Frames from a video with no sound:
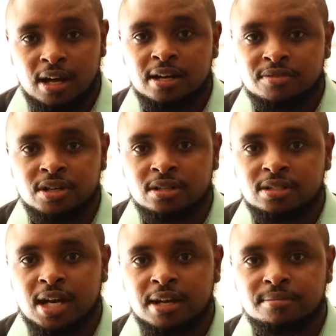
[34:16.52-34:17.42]
a
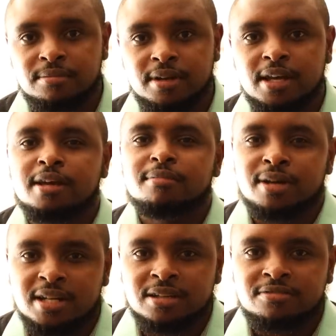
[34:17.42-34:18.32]
difficult time.
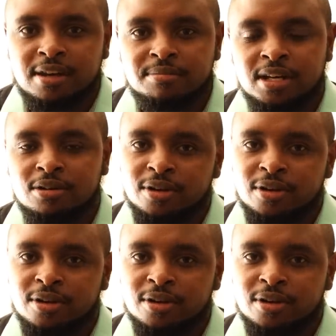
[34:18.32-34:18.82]
But as a family,